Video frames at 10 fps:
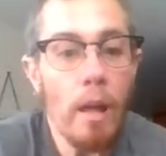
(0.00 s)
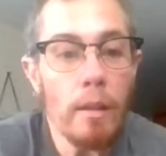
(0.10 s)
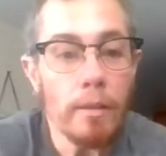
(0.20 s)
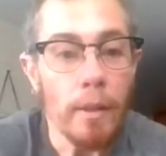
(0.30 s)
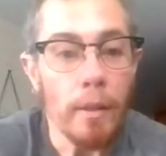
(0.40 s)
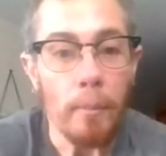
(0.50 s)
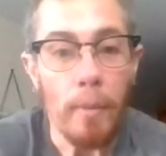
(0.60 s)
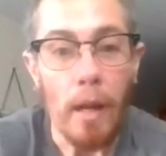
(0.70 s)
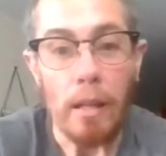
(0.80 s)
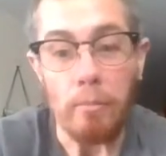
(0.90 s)
So
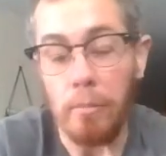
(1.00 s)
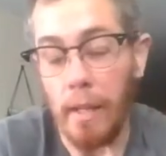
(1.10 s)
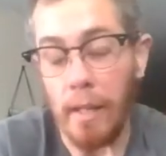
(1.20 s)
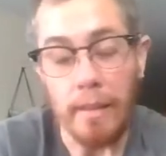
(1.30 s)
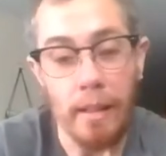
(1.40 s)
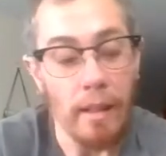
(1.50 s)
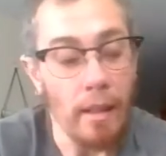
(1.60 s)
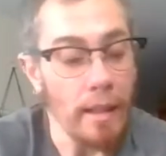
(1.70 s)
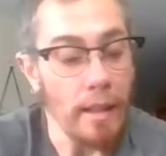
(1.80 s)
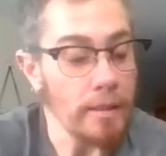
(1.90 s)
I, like I said, again,
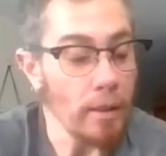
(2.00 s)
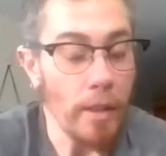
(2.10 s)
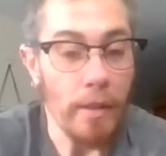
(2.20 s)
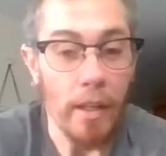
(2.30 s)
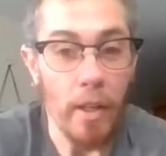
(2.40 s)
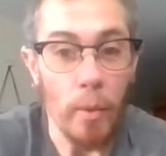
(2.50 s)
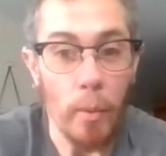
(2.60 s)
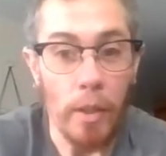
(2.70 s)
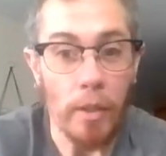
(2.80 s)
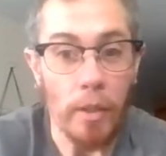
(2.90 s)
I still think that I got a
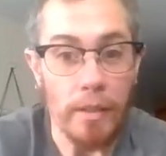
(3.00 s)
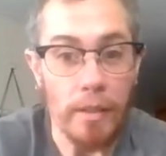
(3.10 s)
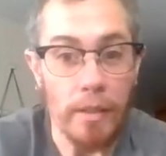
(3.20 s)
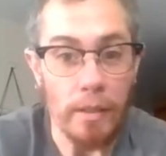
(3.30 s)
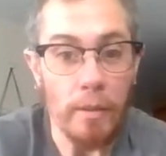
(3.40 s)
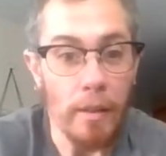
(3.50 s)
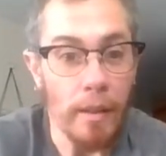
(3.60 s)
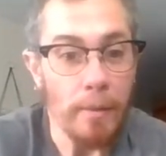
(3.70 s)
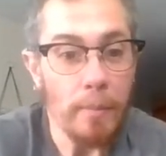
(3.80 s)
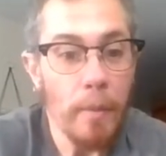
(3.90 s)
really good deal on
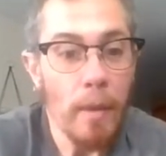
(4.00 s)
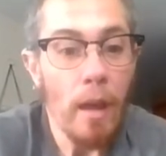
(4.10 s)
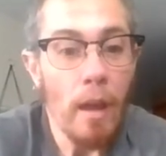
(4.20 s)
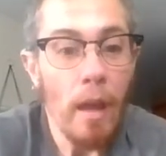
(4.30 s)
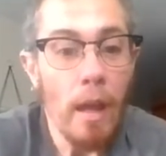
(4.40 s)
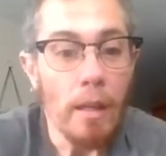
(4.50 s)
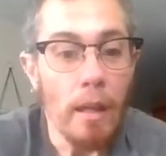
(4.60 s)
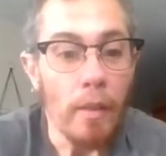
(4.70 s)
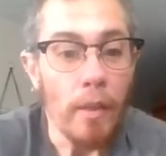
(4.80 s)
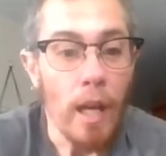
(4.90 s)
that. Now,
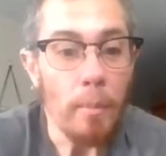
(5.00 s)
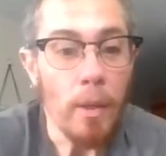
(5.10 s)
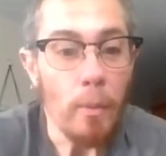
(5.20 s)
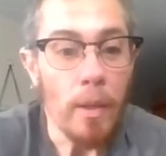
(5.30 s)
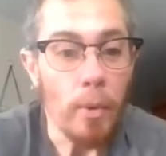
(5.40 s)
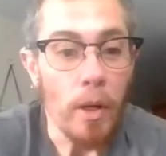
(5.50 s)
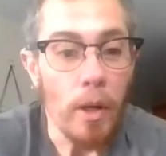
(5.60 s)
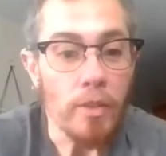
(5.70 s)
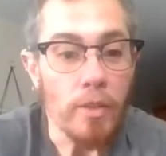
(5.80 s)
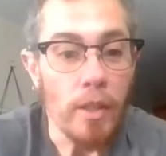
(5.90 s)
the coming week
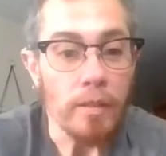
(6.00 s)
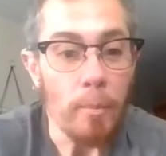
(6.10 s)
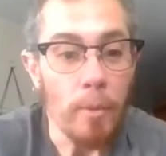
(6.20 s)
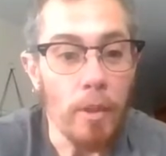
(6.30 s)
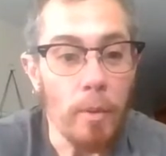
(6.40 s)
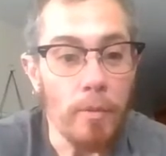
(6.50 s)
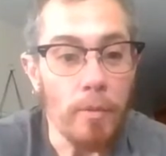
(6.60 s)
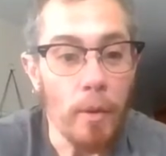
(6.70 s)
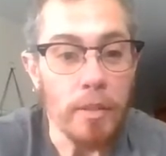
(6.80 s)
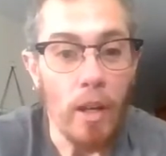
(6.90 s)
projects, I'm going to be
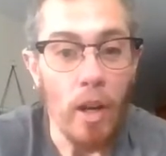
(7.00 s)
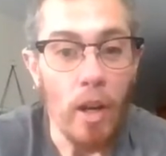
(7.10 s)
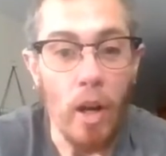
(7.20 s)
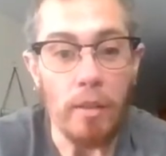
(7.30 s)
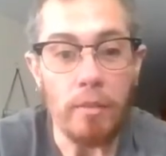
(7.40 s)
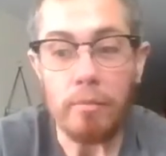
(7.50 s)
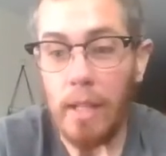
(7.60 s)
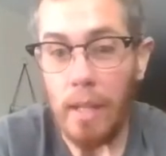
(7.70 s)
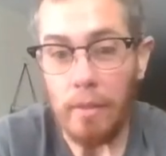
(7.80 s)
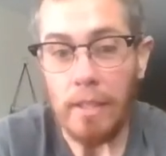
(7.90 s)
focusing on
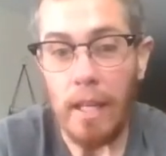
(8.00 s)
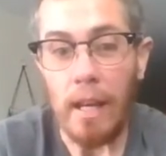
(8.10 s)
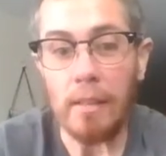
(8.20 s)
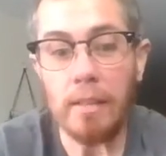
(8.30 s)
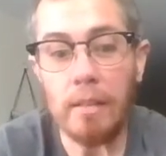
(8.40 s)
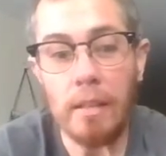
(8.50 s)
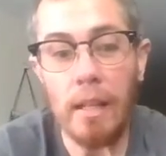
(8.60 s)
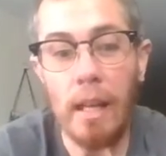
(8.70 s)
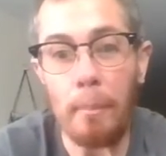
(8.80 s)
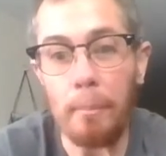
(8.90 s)
David's hat,
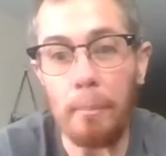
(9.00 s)
um,